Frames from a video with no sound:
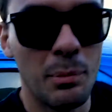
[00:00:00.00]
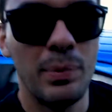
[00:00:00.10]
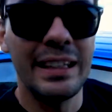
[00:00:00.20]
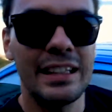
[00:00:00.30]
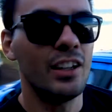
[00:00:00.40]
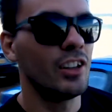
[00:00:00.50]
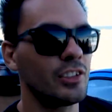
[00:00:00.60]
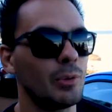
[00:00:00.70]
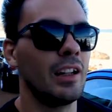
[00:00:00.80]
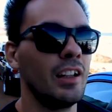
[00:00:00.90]
completely
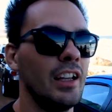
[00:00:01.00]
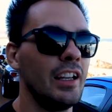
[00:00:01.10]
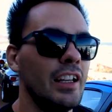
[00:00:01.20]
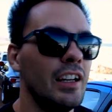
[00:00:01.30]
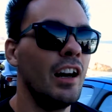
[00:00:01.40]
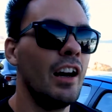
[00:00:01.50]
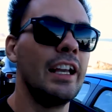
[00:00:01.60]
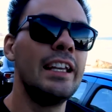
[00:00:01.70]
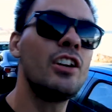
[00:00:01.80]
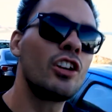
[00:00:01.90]
lost. Well,
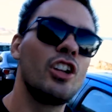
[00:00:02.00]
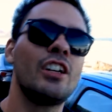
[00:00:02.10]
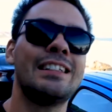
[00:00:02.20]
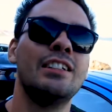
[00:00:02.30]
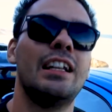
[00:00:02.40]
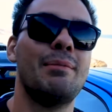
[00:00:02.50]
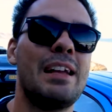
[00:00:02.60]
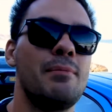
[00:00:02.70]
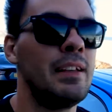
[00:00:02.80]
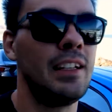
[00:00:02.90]
he got lost and
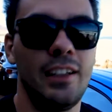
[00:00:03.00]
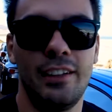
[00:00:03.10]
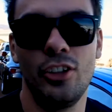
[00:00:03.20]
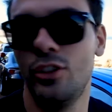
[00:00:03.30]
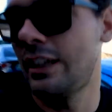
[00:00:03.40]
made me lose